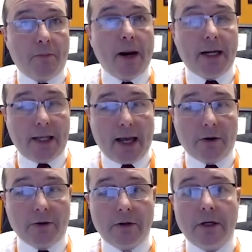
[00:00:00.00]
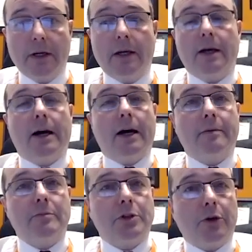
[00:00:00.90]
our body
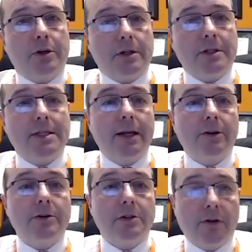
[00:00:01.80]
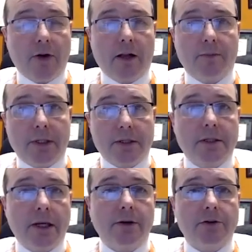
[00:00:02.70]
out. So there's a skills development, a
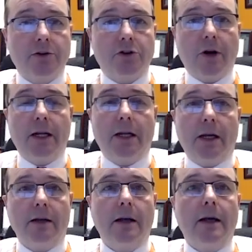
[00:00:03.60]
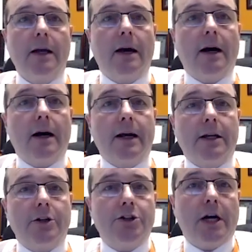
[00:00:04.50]
skills training
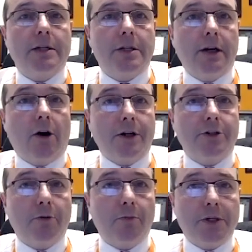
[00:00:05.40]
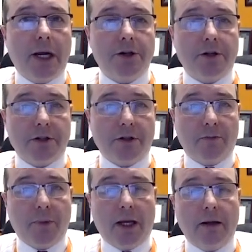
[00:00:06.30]
in adjusting our interpretations
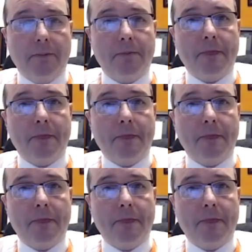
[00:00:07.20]
of pain.